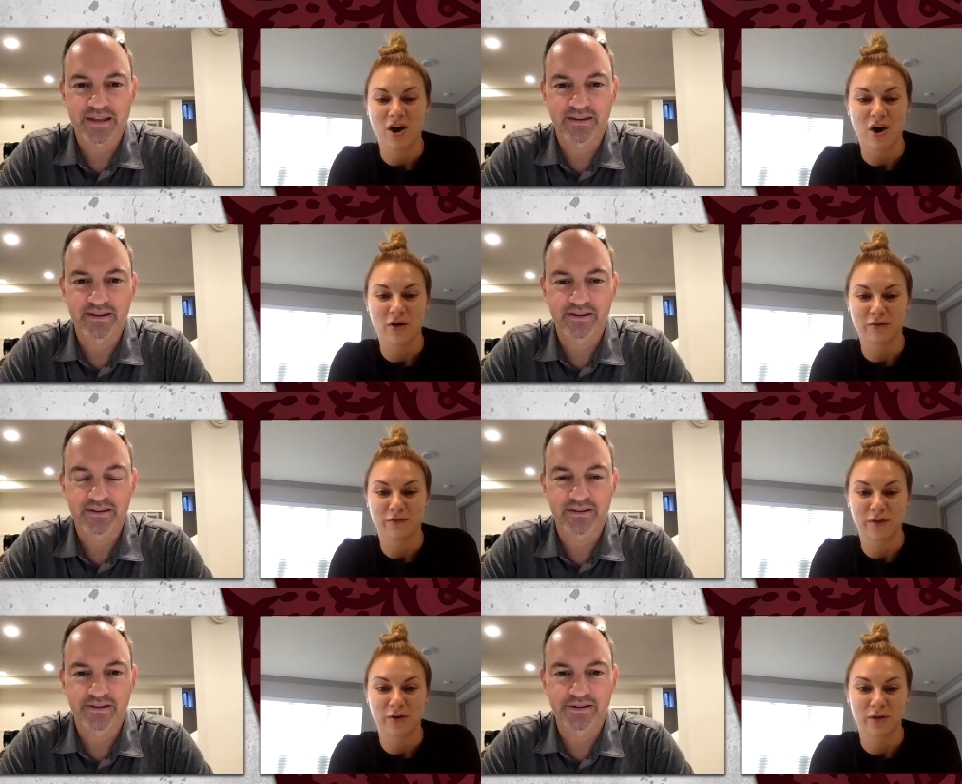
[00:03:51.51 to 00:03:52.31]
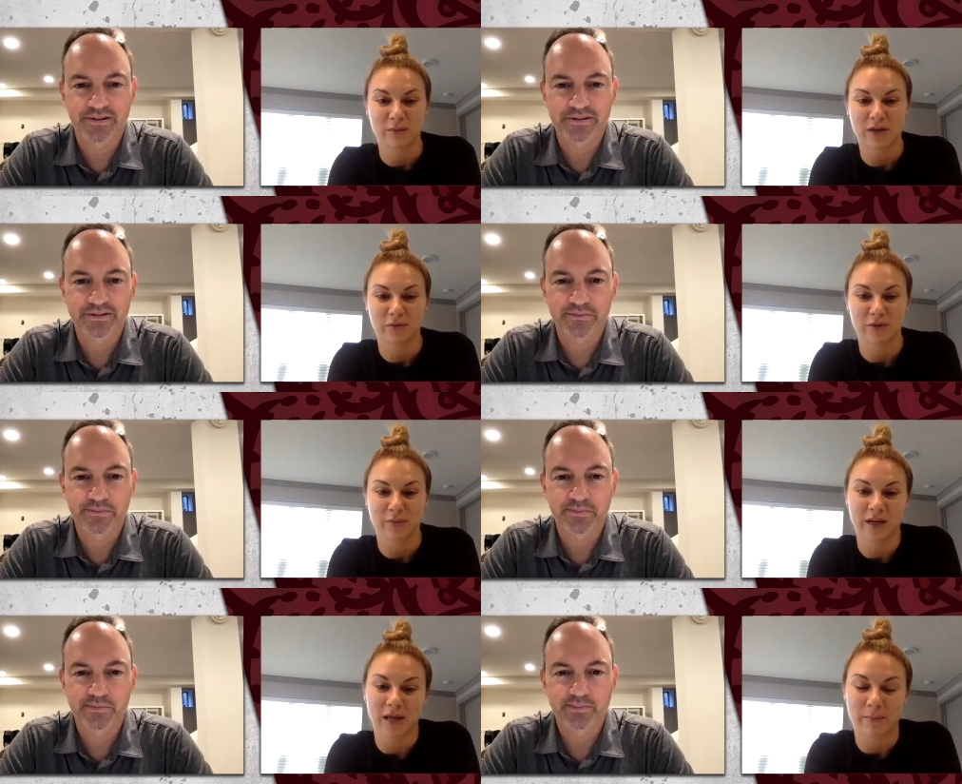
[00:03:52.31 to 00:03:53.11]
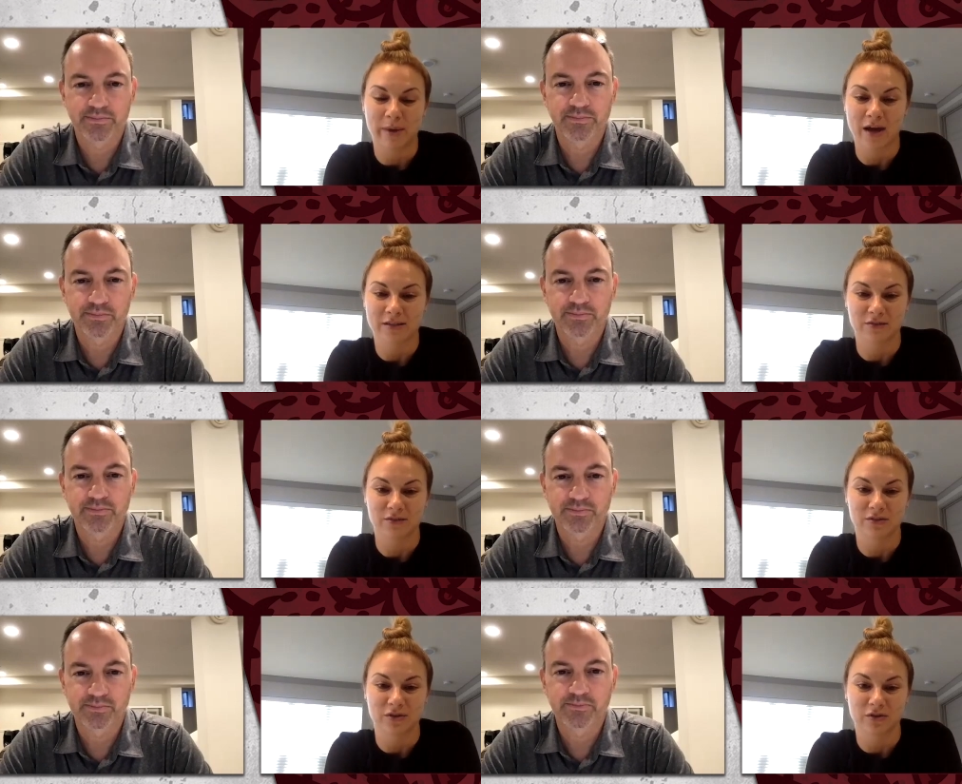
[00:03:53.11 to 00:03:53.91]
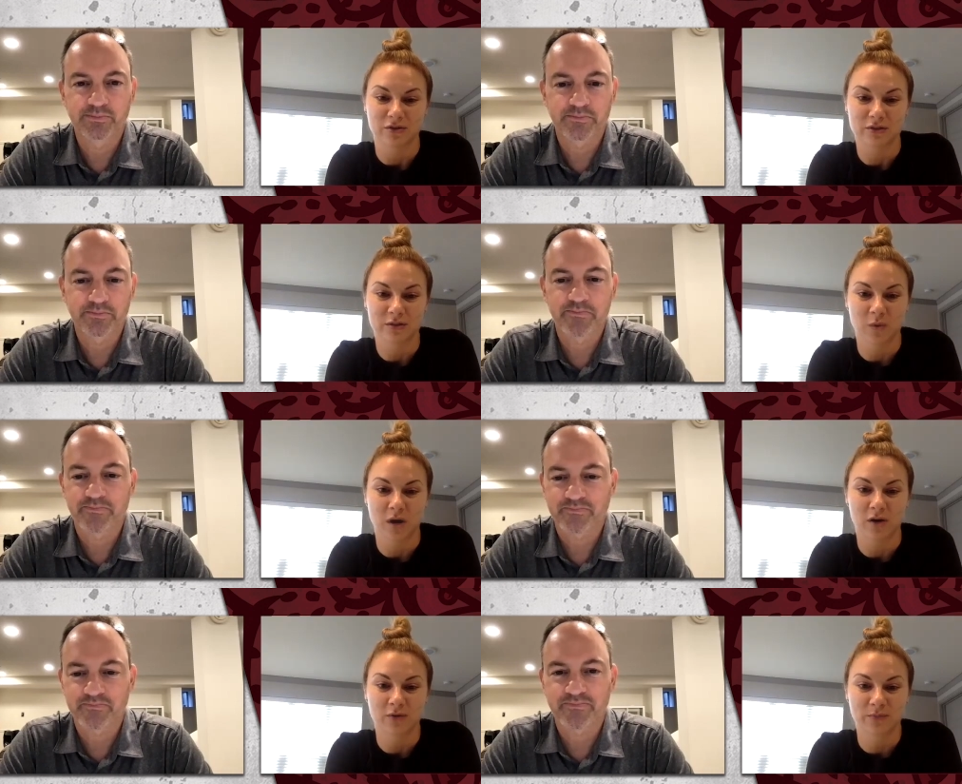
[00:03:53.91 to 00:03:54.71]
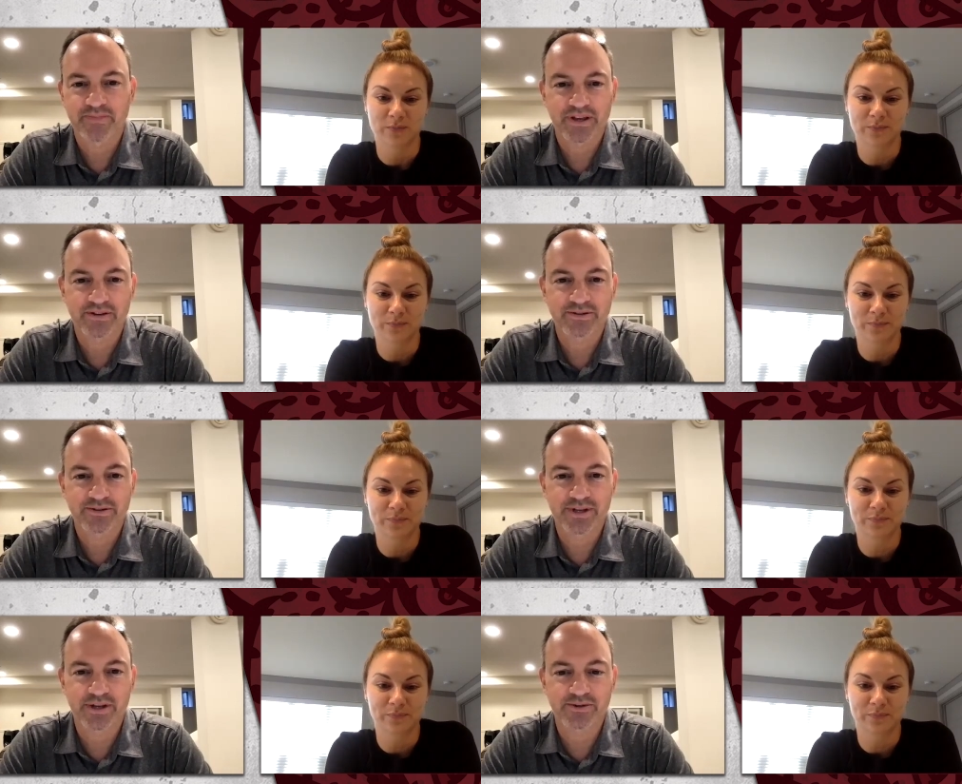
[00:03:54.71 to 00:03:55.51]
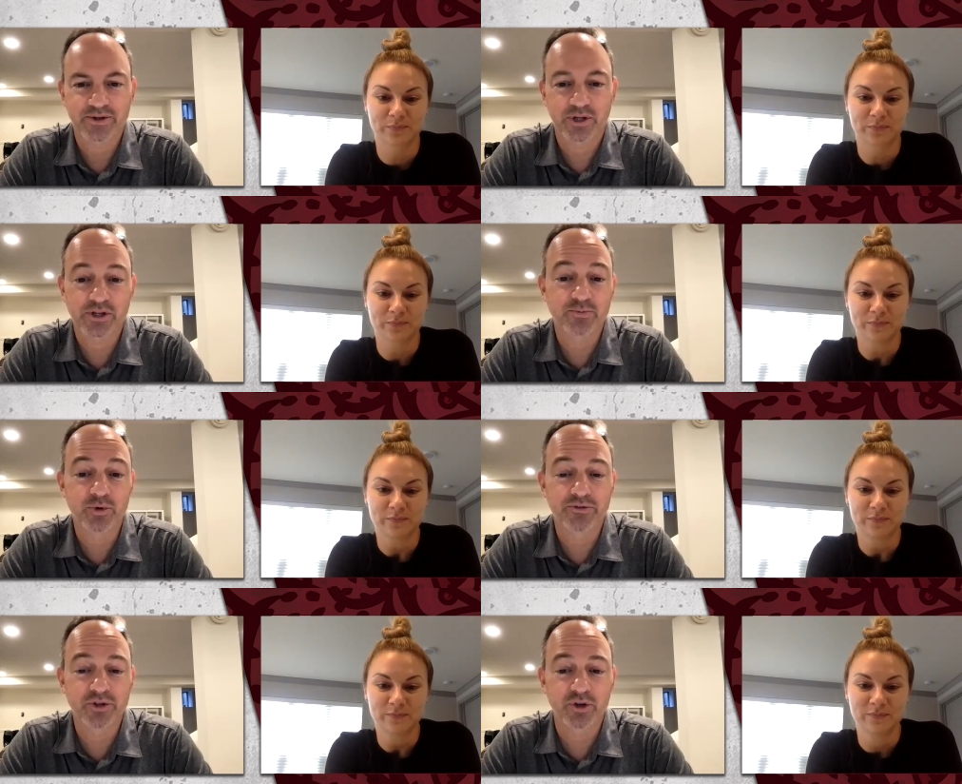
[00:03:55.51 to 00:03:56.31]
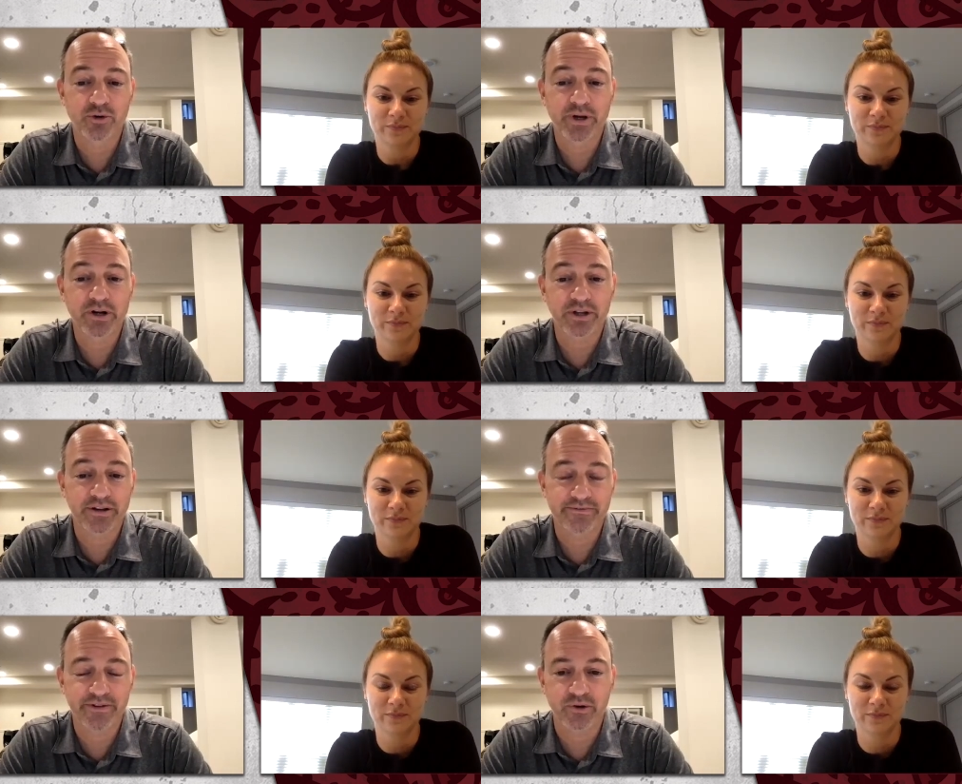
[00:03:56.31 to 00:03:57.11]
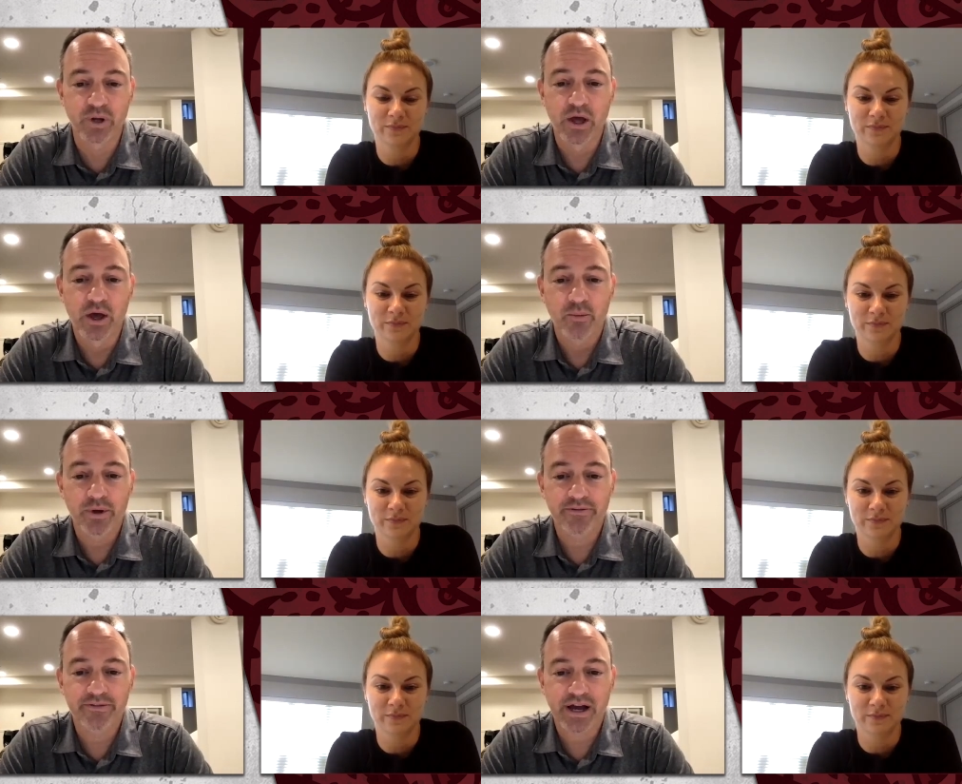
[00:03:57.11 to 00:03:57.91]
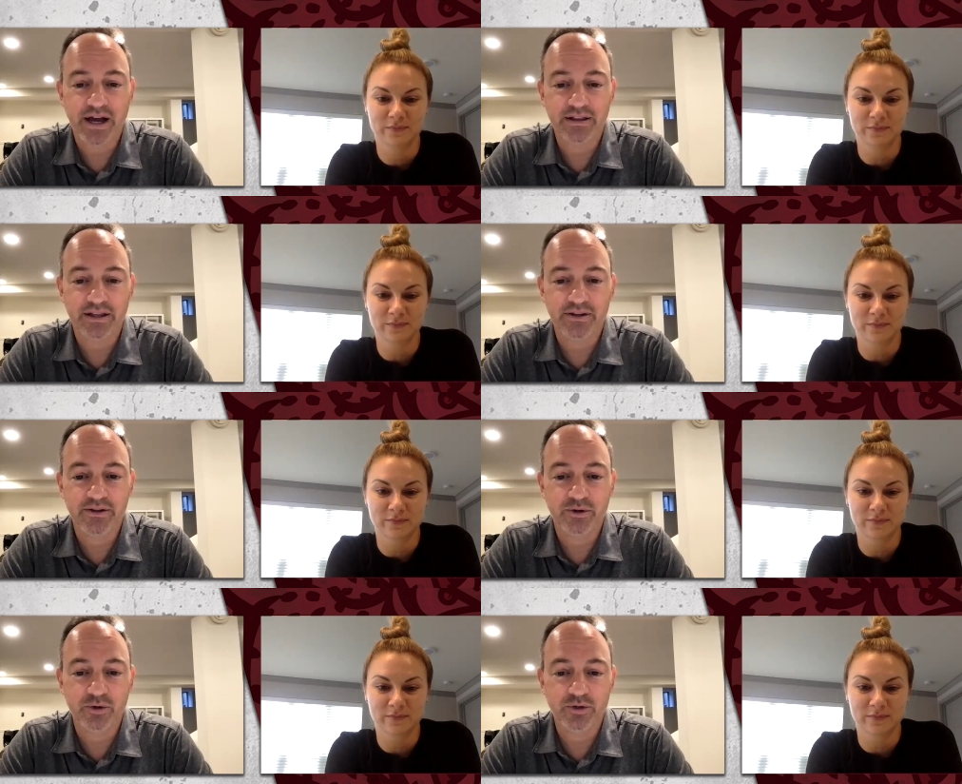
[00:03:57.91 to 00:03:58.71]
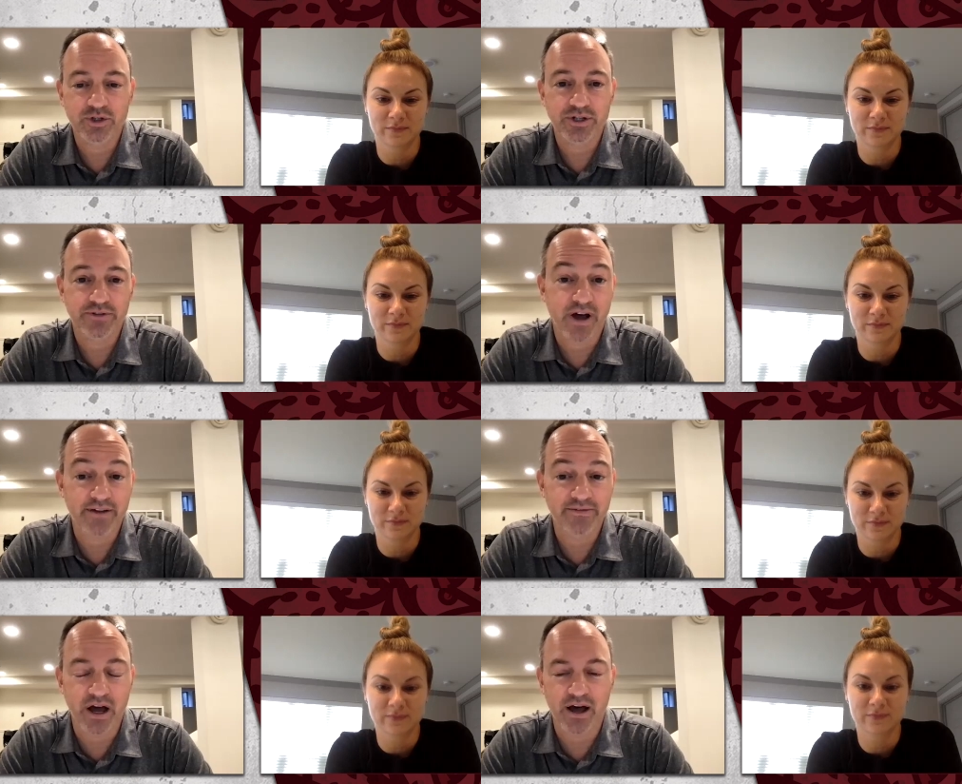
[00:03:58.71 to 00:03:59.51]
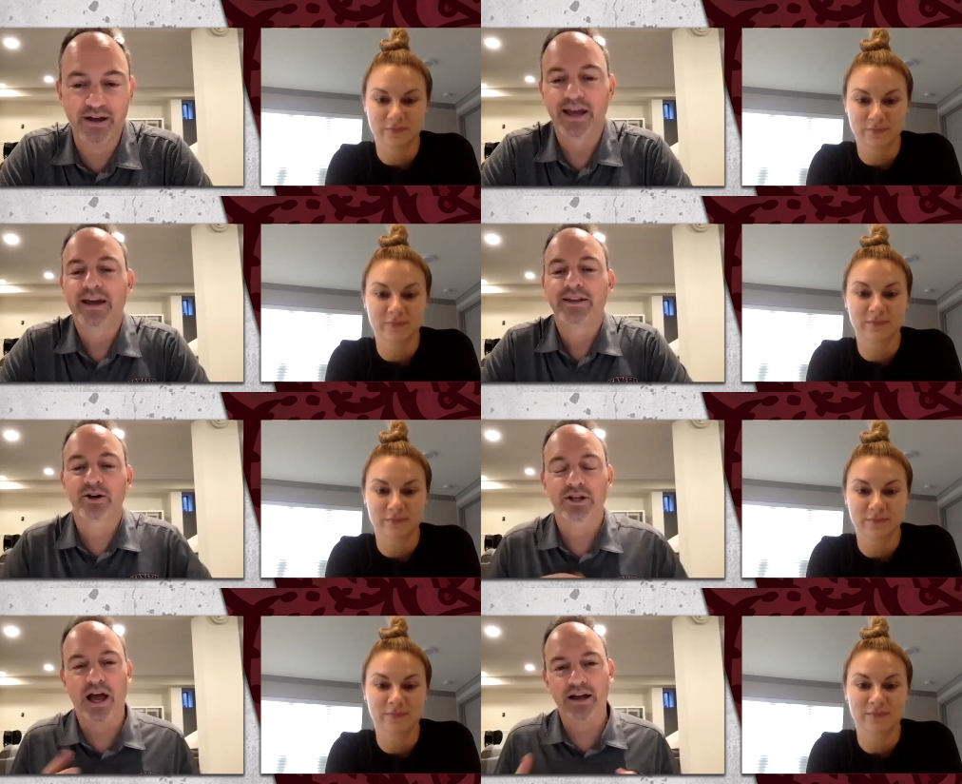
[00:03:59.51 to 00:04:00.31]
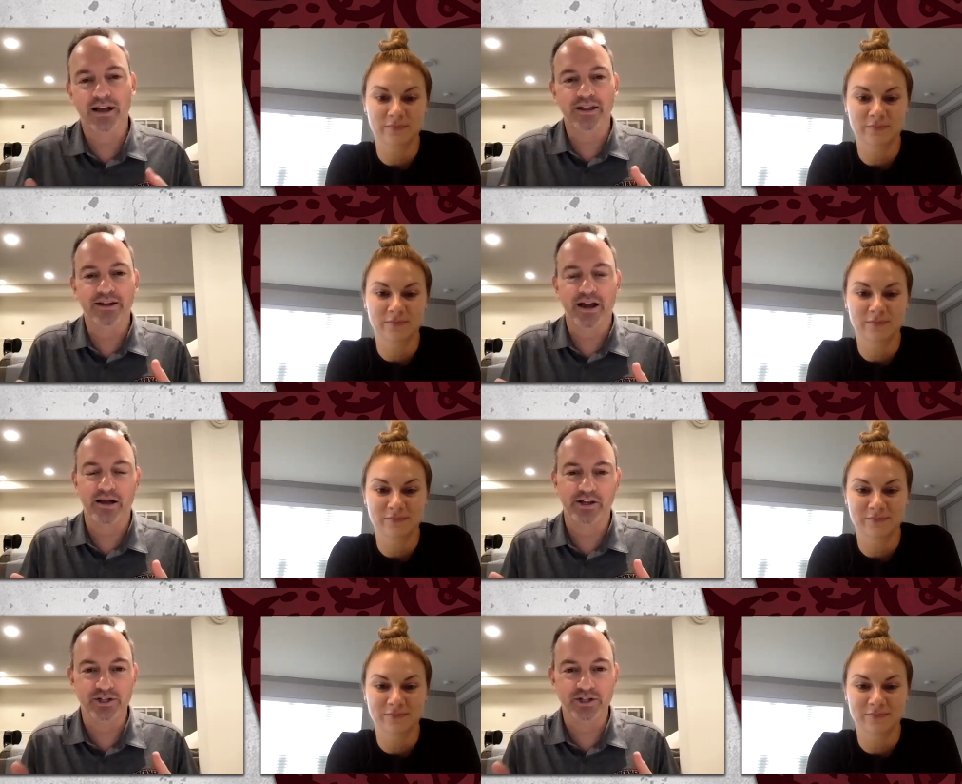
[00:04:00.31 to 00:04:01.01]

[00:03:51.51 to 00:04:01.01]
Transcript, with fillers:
Speaker 1: on the field and make a really big impact in the circle as well
Speaker 2: sounds good let's move to your middle infield we have kylie Gooch, five nine. Now, I, I, like Colleen.